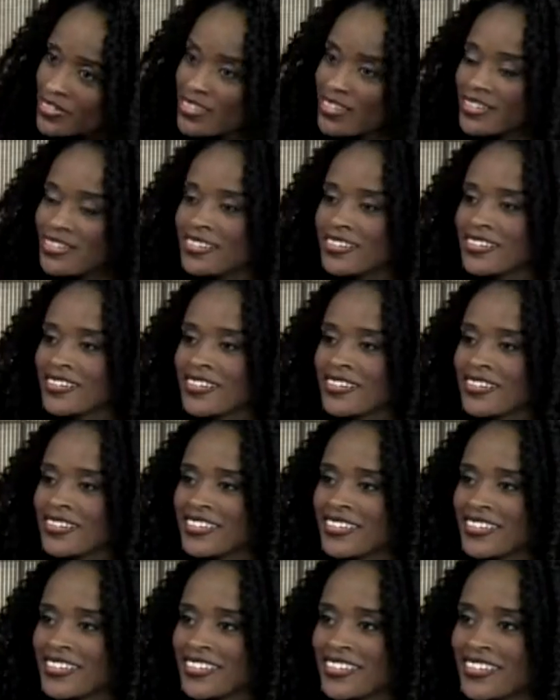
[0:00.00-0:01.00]
Right? Come on by for
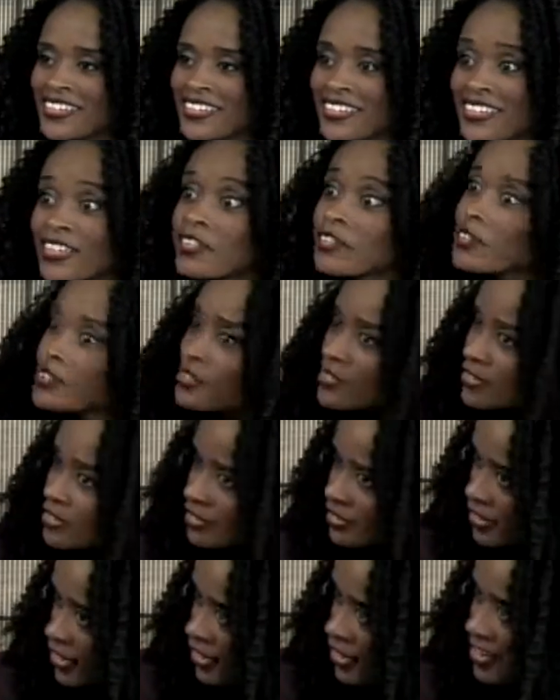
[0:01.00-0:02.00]
lunch and
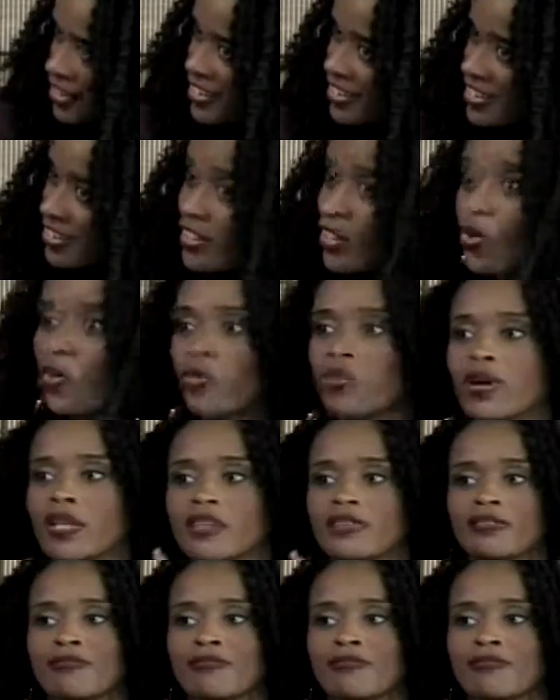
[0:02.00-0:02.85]
learn or whatever. That's